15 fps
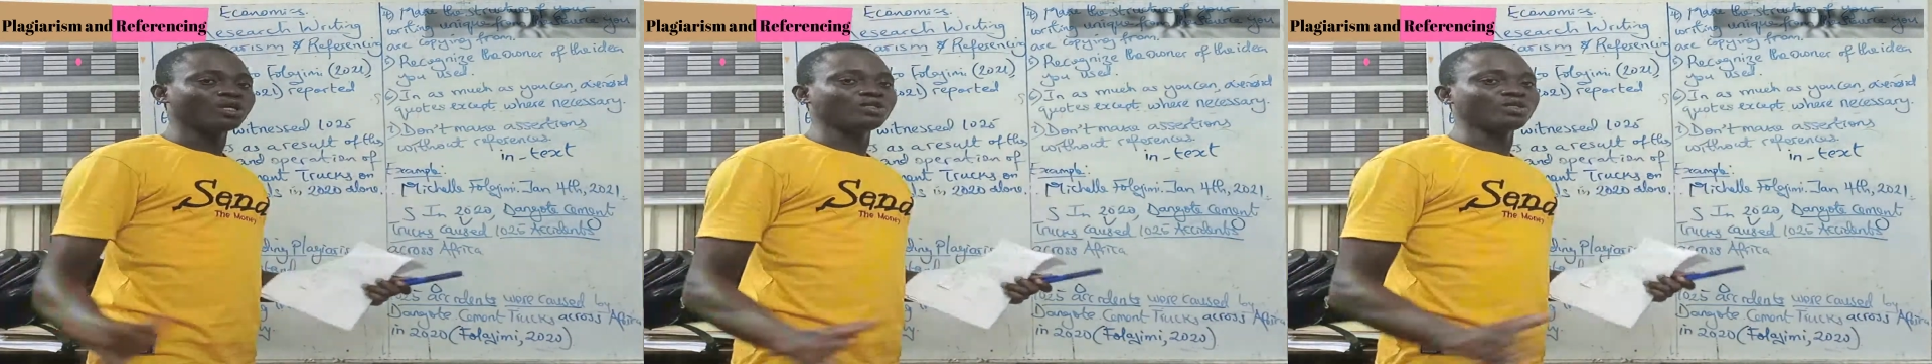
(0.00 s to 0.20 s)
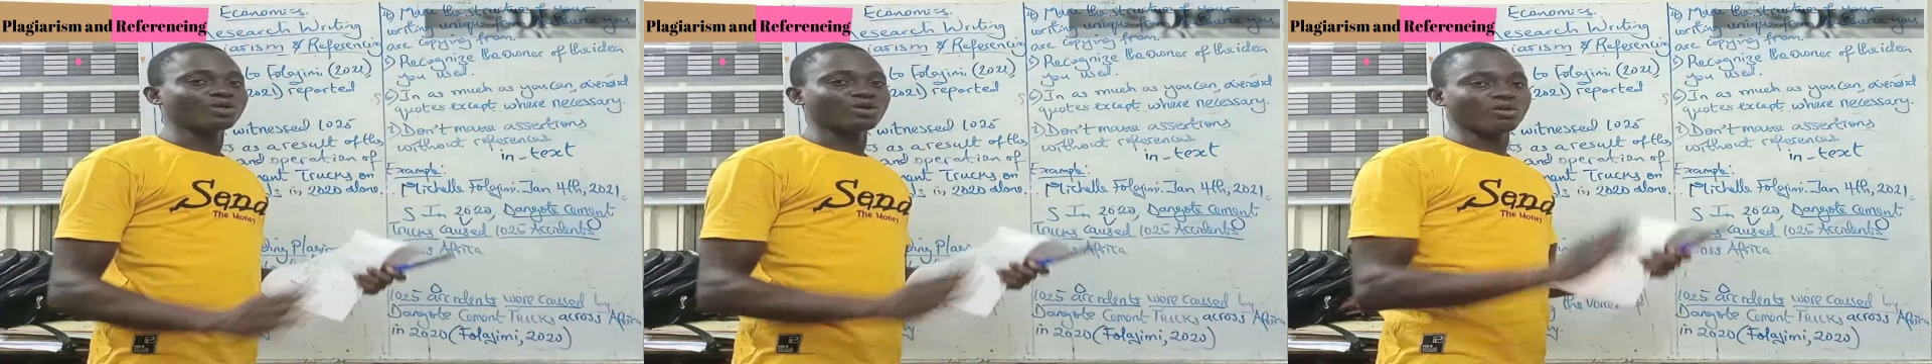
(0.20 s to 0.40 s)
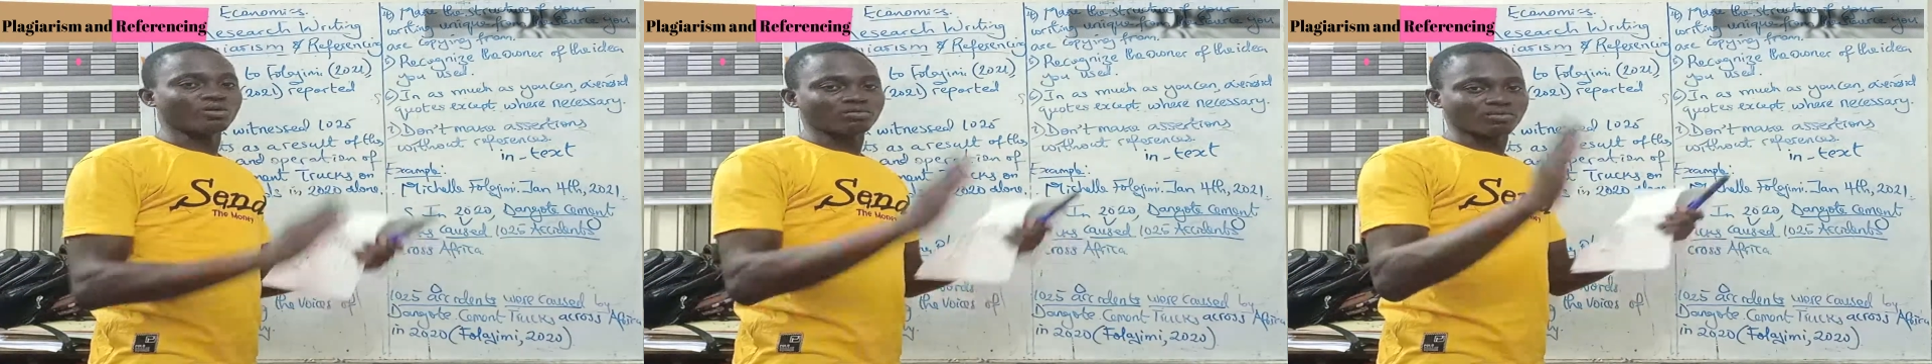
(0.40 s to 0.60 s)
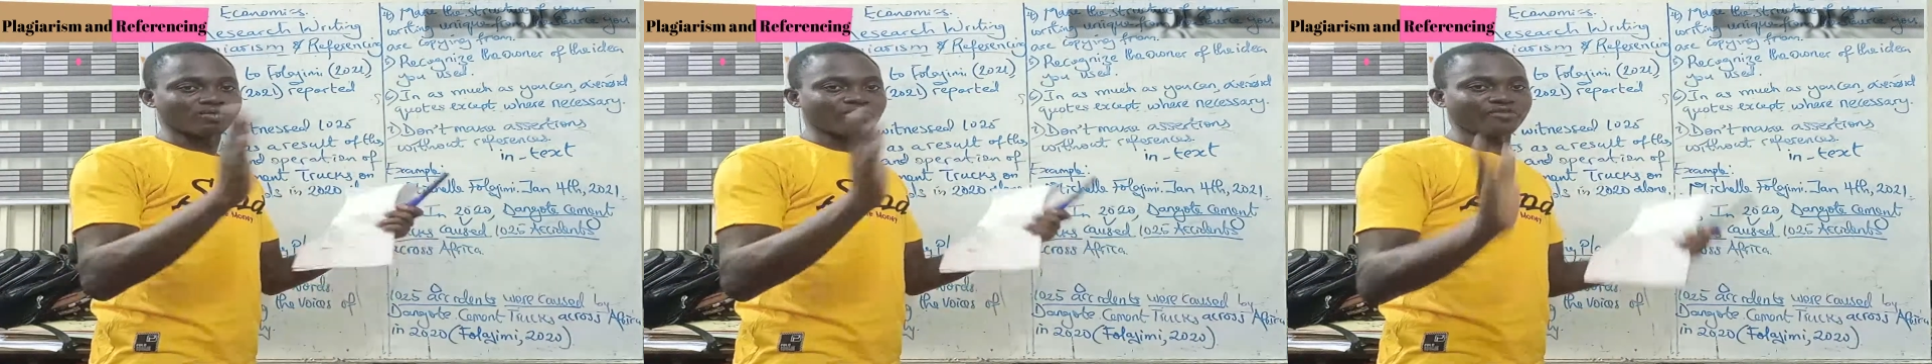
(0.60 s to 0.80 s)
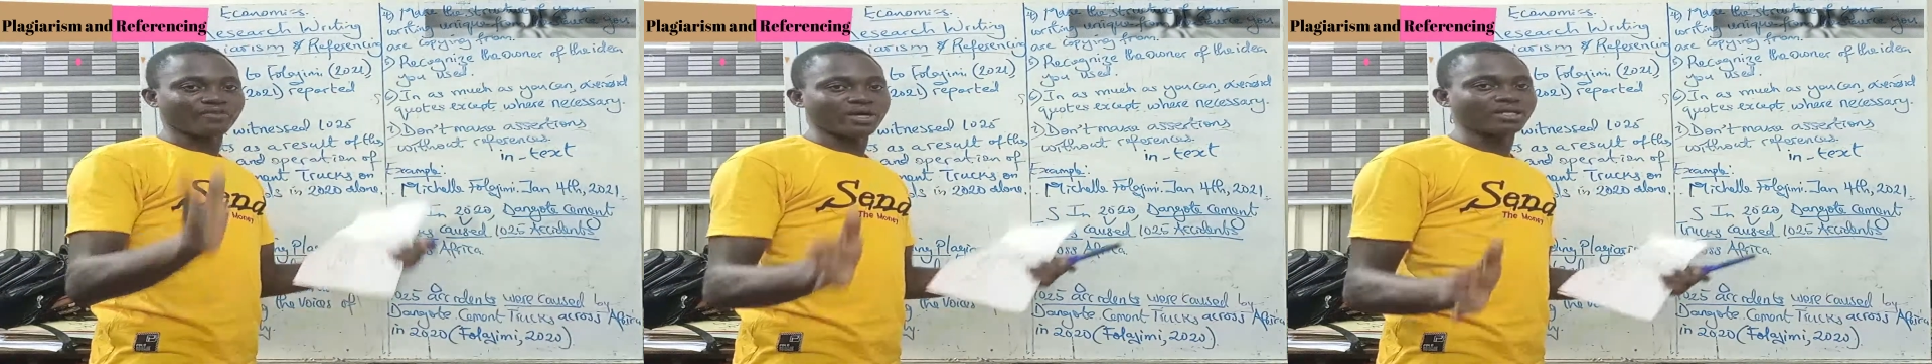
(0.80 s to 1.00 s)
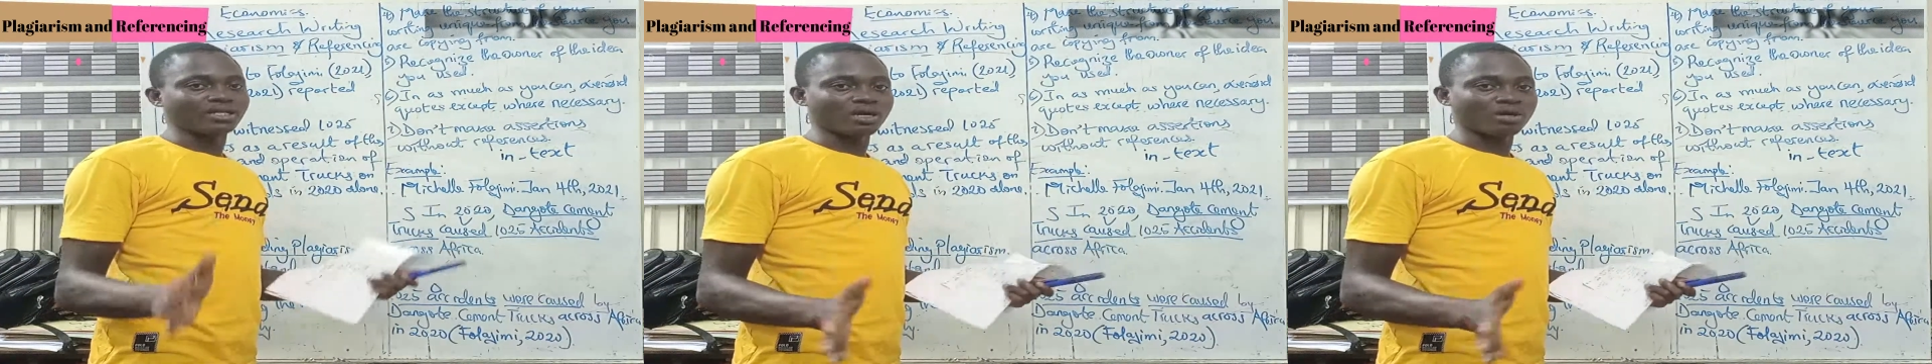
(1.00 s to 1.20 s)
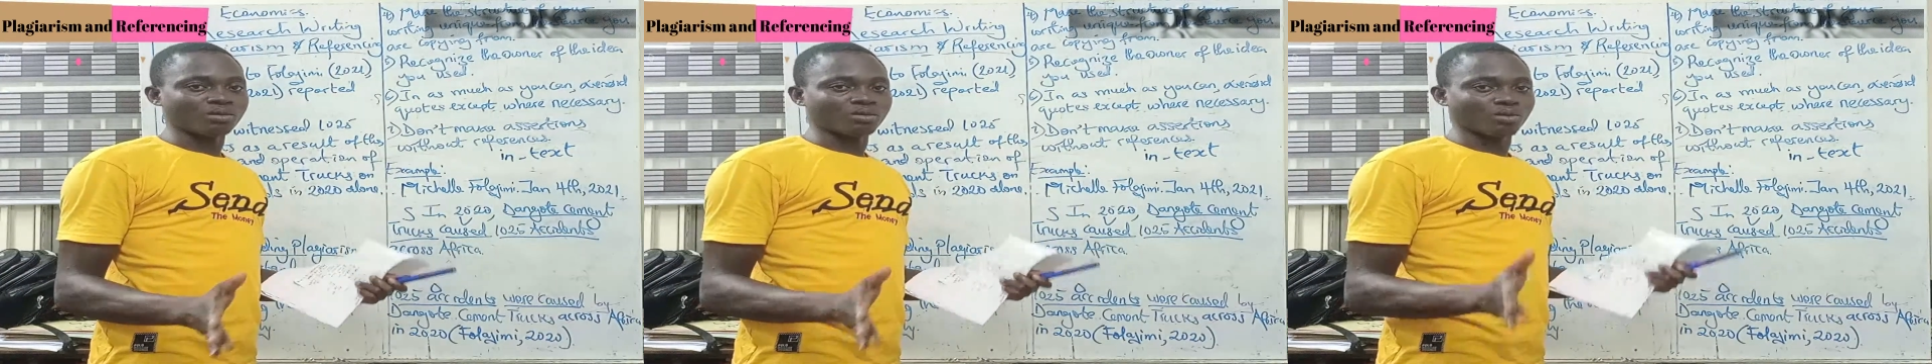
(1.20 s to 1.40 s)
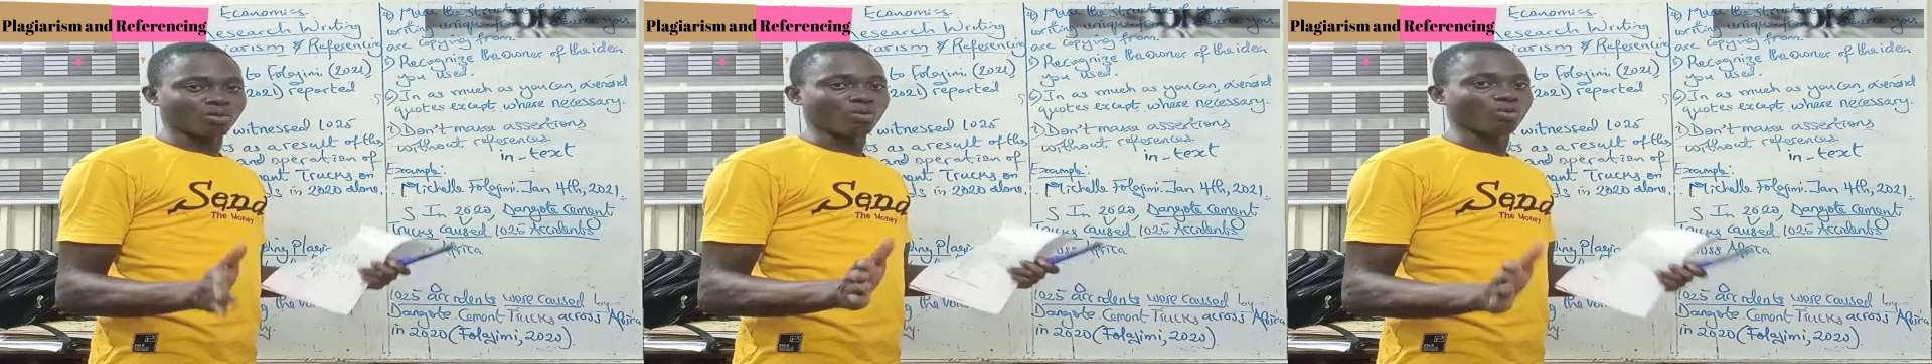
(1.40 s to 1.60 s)
your
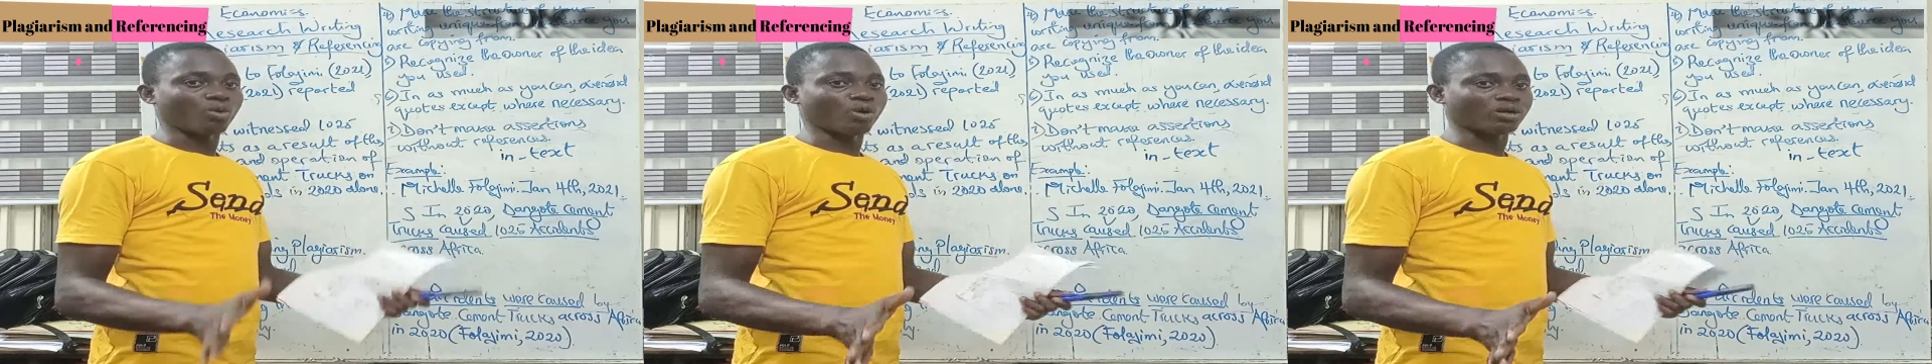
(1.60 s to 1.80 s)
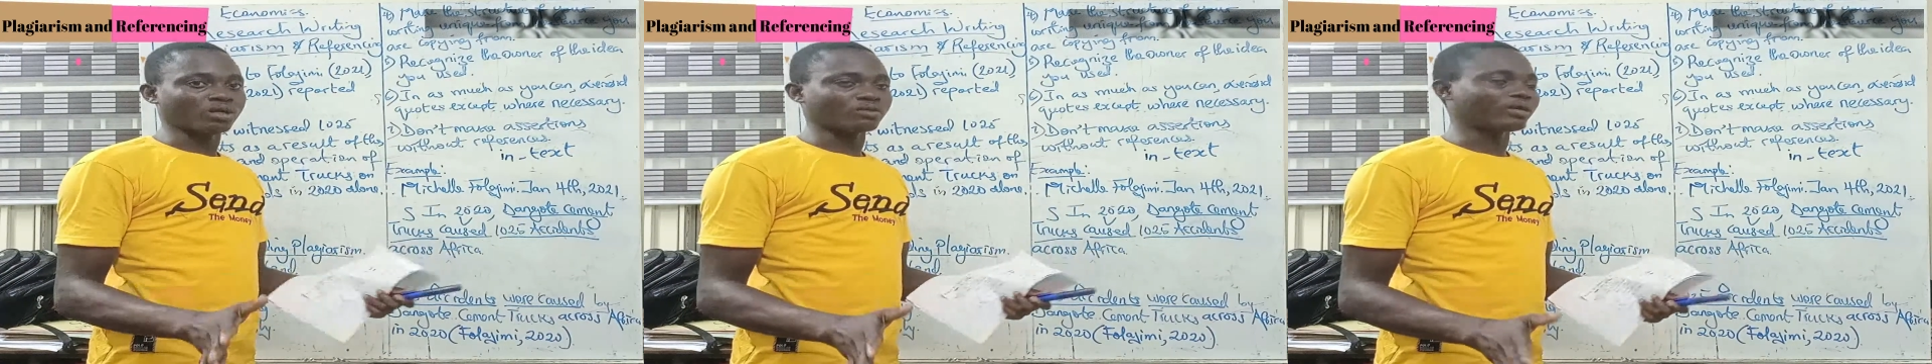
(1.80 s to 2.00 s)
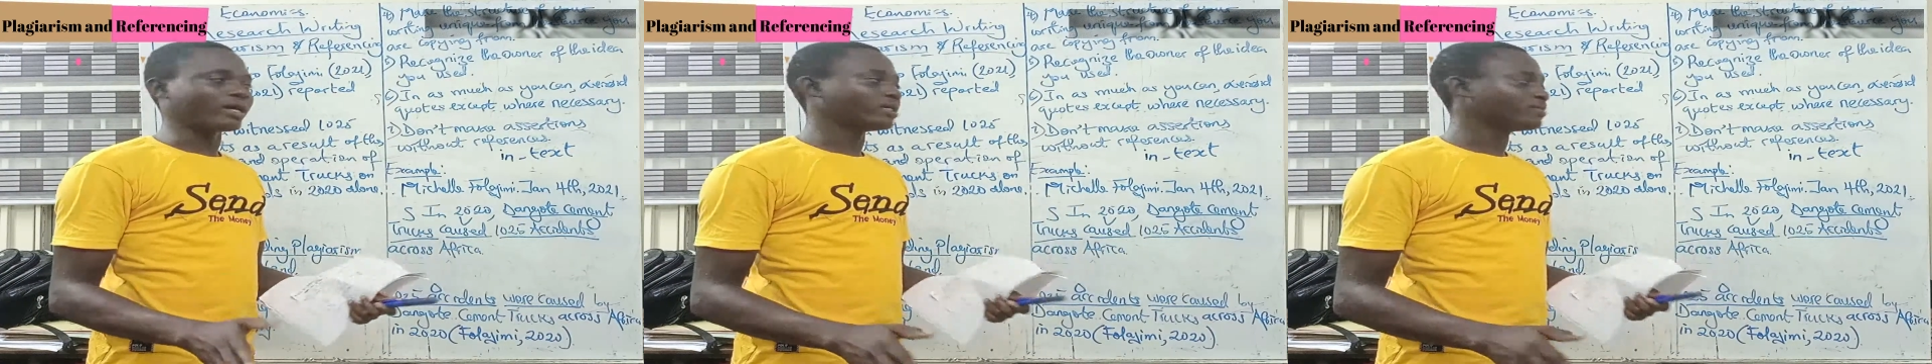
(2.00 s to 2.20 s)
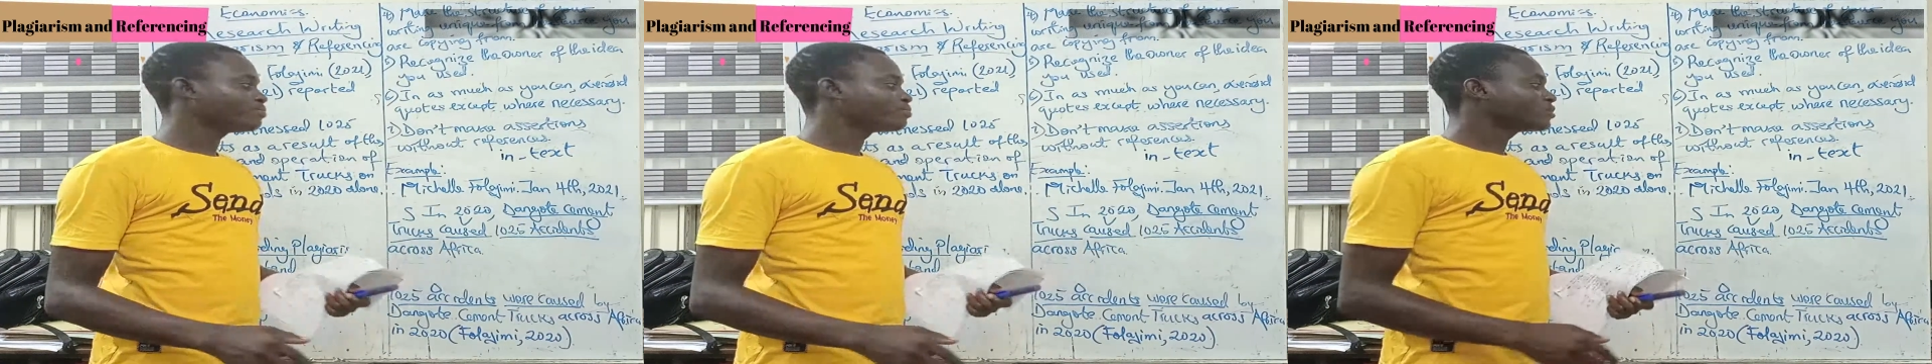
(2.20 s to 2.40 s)
final work, right?